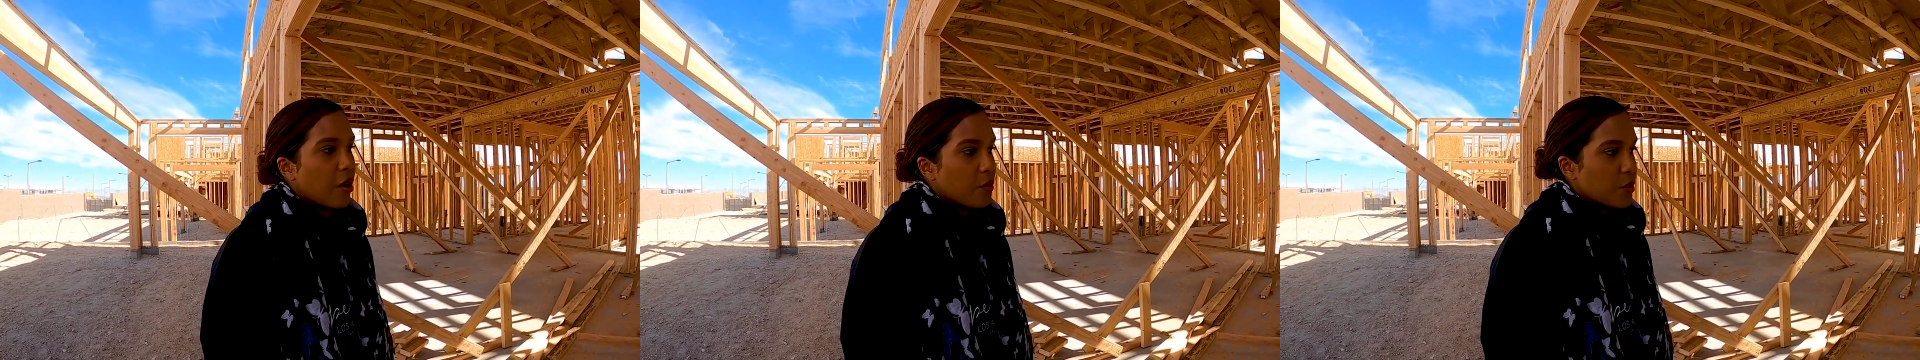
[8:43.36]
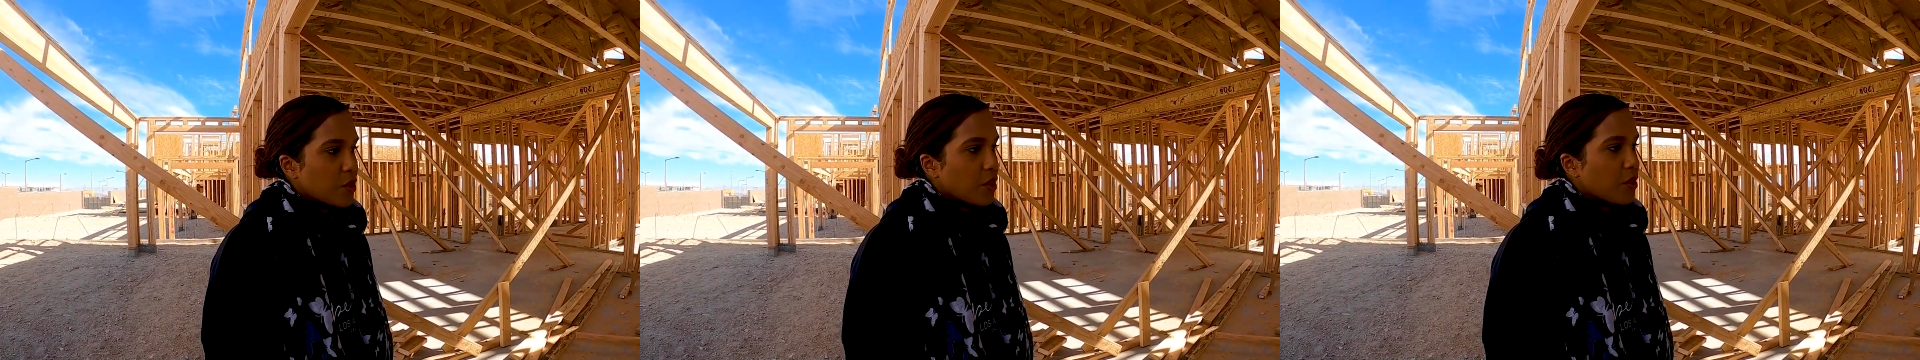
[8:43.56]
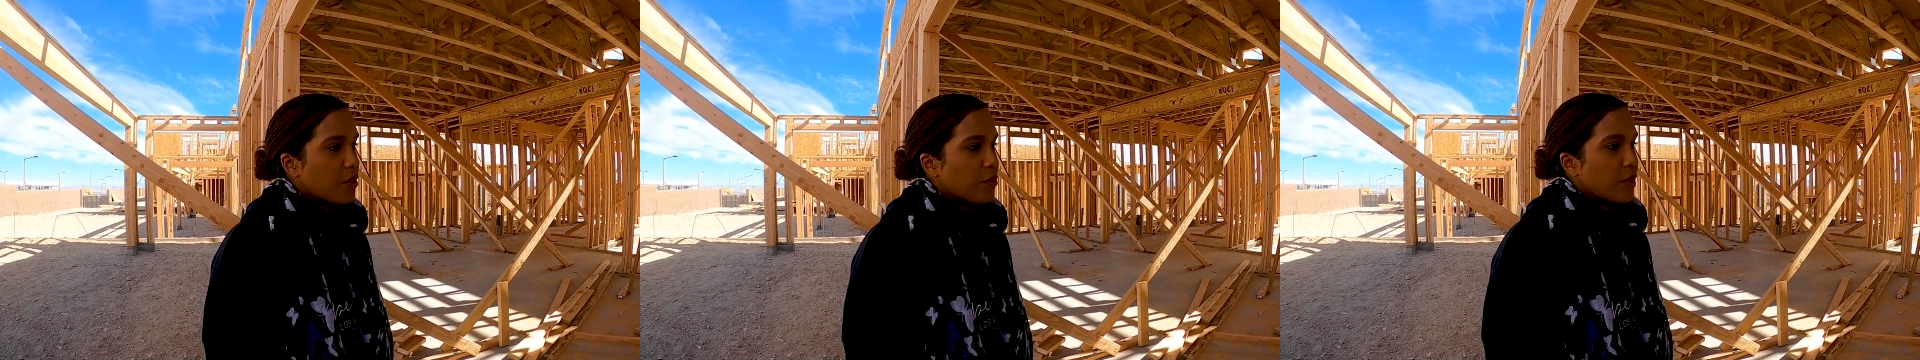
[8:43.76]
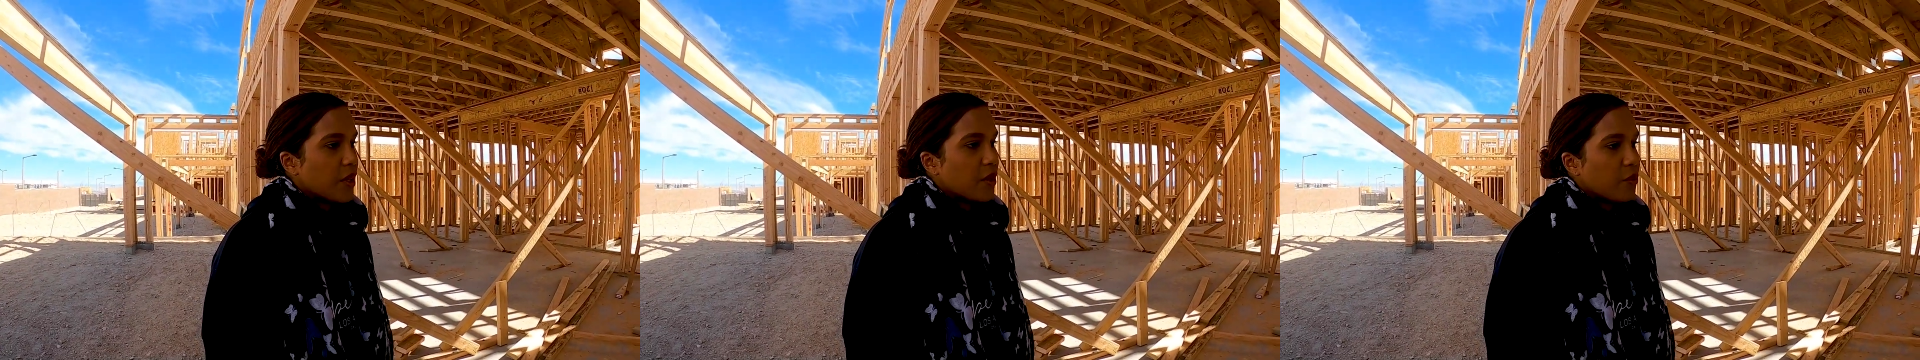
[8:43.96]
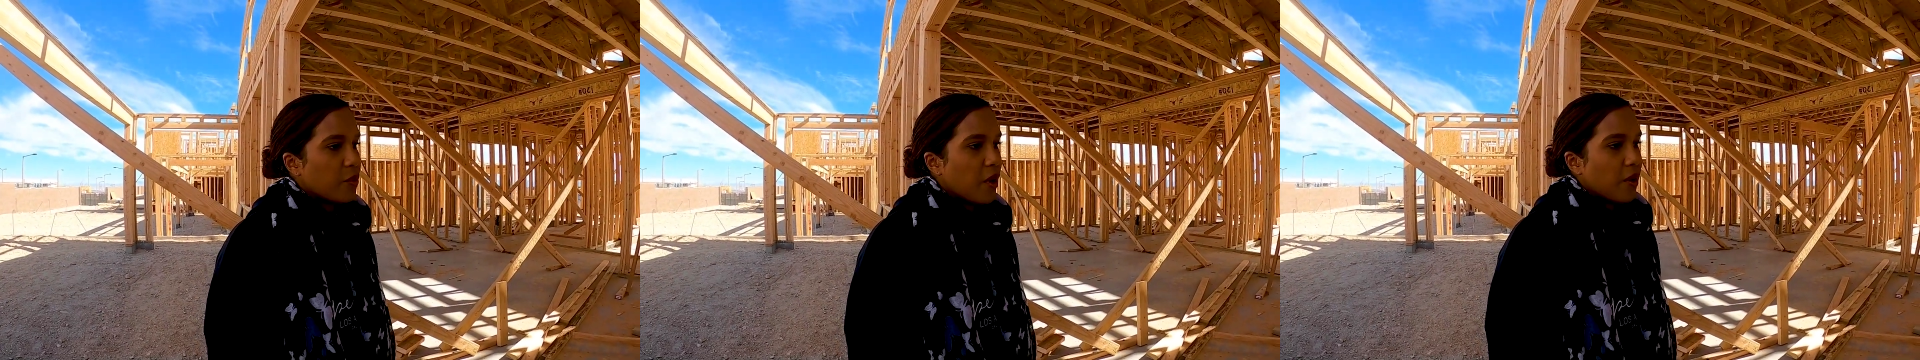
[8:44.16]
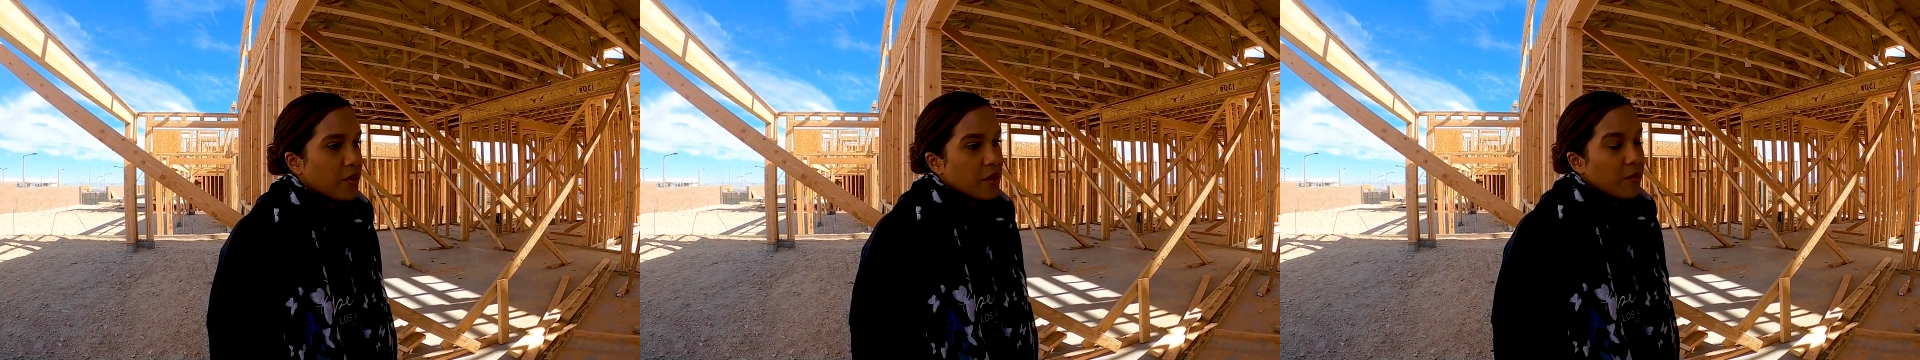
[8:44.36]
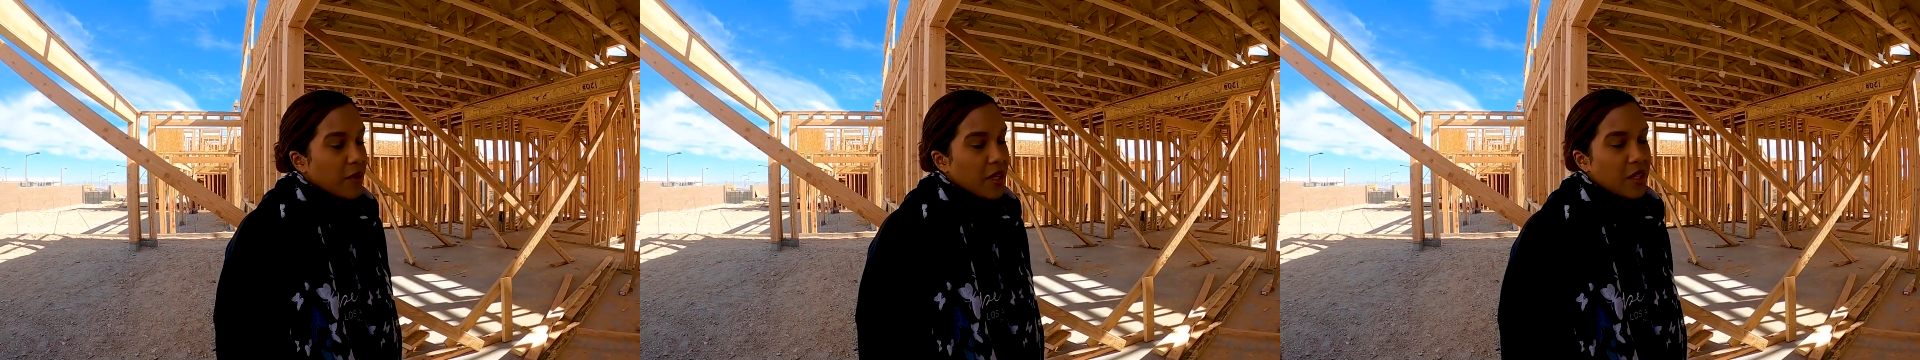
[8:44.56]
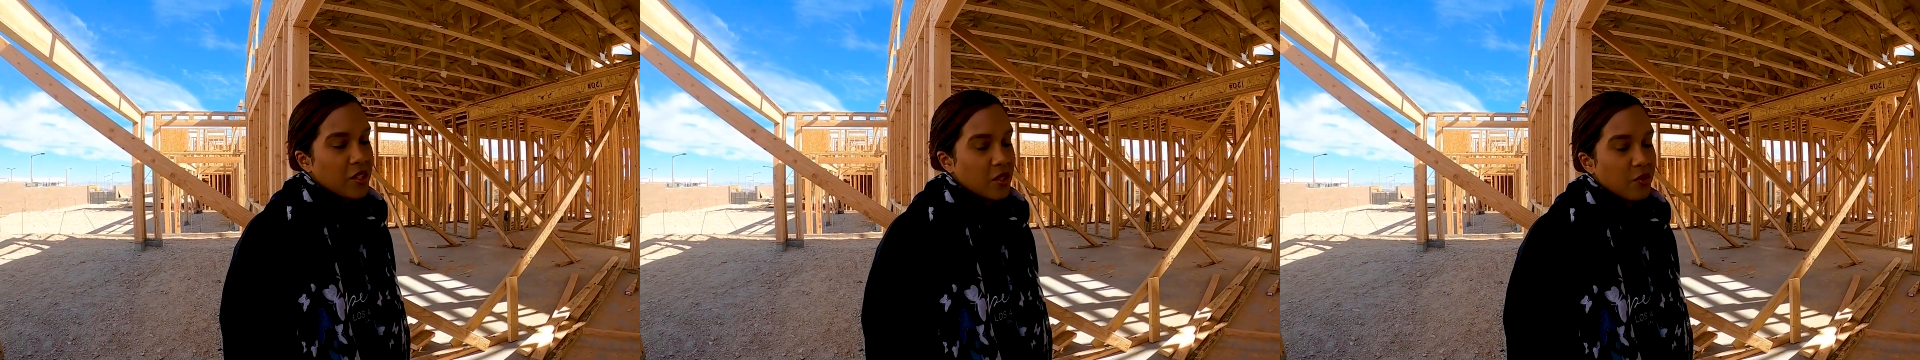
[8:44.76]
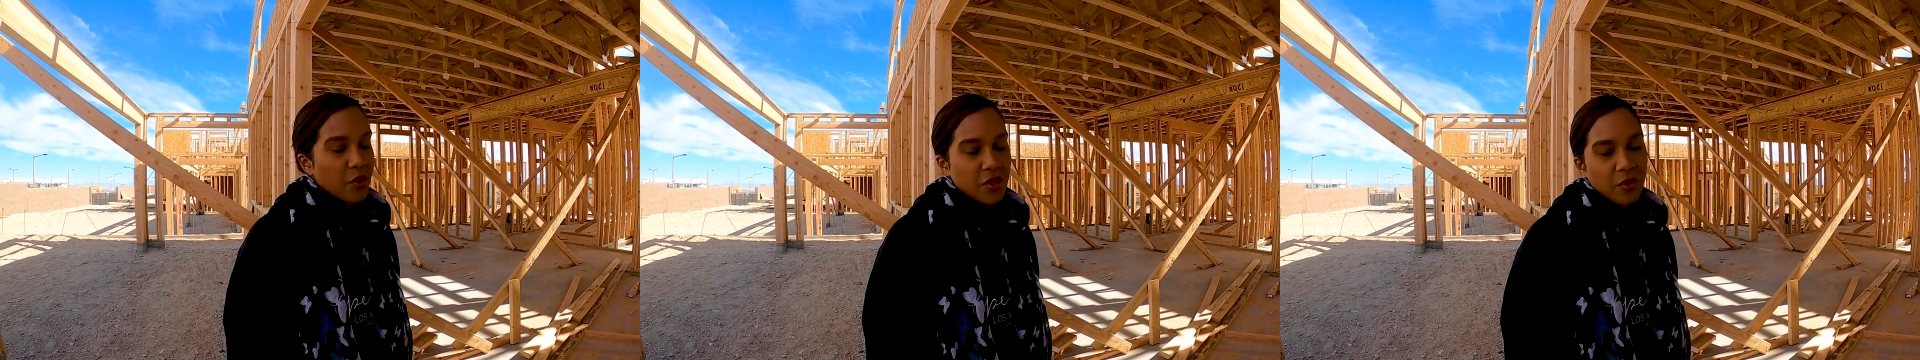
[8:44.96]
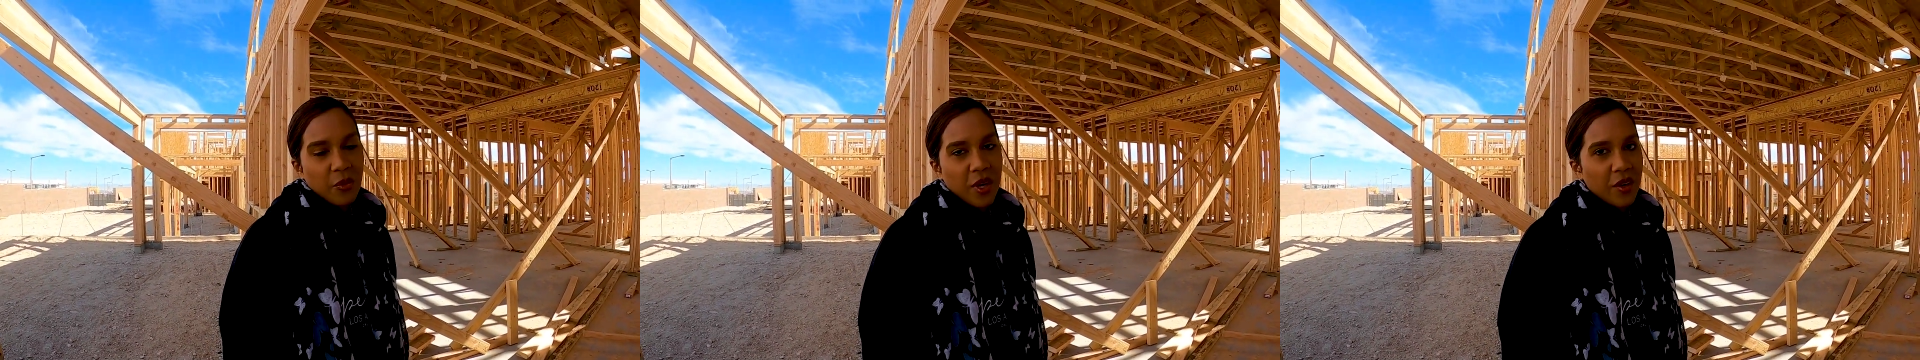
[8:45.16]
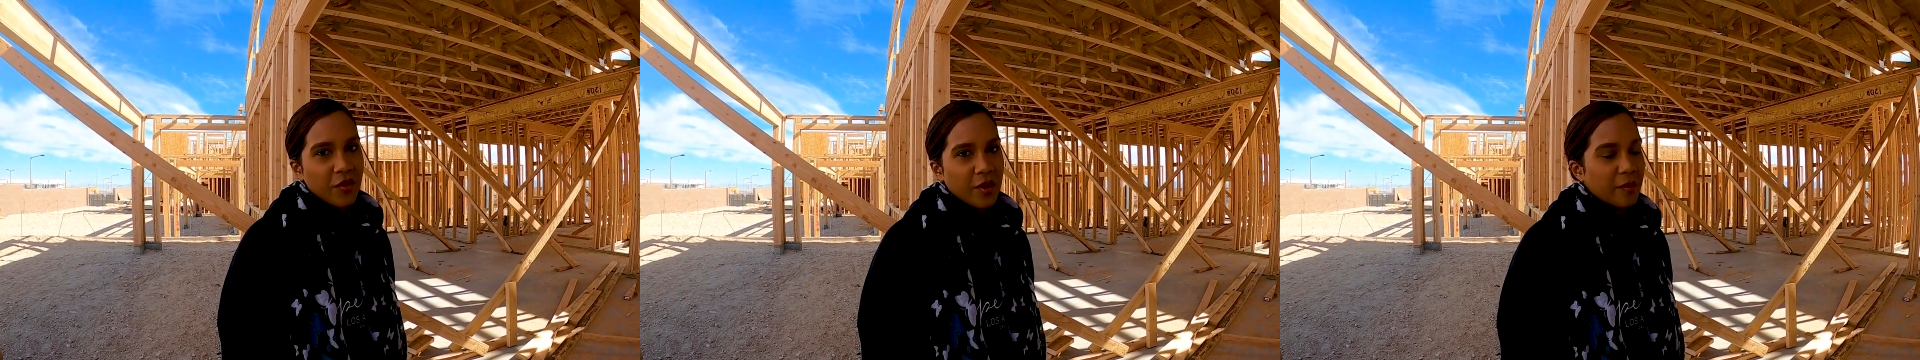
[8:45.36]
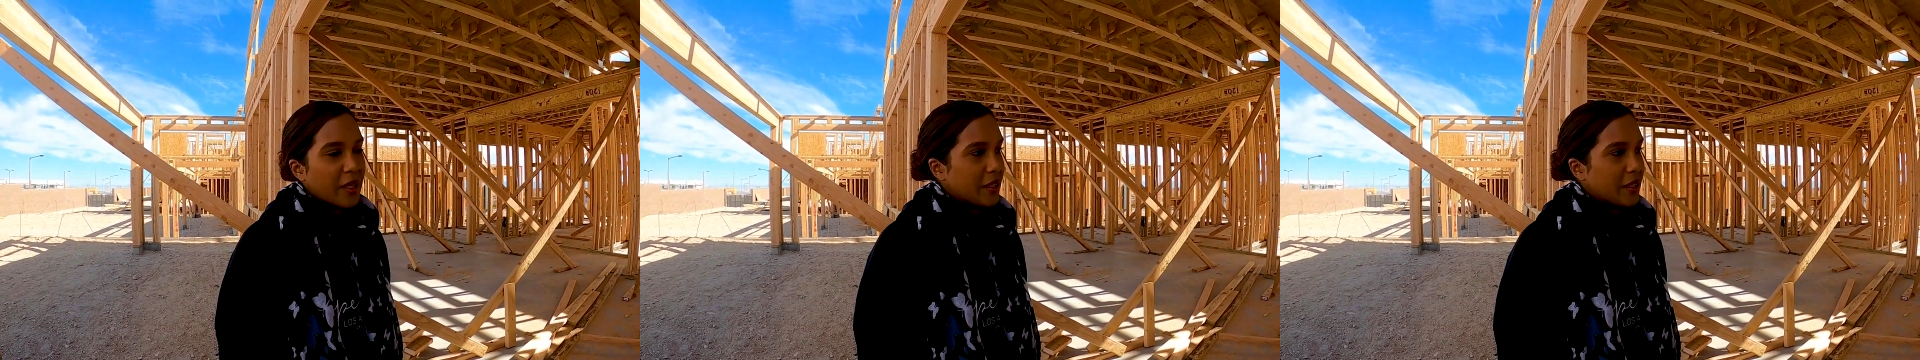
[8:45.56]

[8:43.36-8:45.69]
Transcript: option, but it to me, it just wasn't worth the